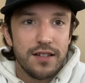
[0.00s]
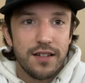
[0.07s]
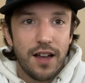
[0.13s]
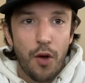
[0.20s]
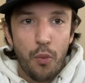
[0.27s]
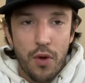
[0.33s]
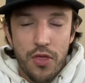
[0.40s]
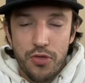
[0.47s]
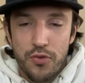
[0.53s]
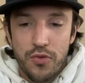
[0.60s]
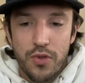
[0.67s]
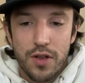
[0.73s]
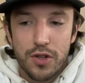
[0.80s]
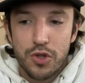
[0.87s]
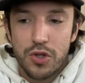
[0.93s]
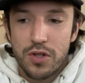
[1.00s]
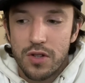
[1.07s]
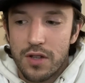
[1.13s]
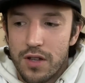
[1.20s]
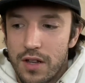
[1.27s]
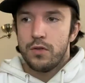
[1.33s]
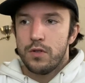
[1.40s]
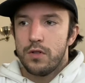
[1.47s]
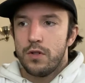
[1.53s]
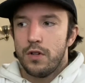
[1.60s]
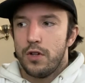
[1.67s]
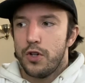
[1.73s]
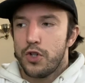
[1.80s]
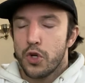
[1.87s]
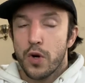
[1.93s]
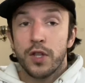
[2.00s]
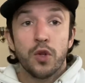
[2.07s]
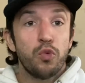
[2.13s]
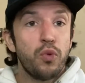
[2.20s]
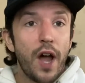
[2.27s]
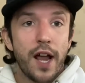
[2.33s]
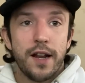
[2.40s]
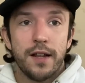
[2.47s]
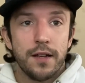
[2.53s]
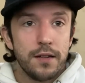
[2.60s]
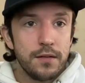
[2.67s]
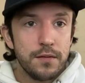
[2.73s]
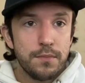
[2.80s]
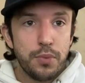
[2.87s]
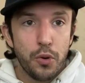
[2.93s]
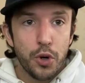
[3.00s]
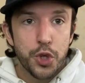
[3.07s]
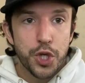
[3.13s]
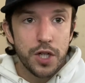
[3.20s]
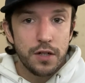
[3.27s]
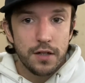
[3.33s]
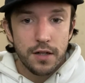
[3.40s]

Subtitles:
I went through this. During the writing portion,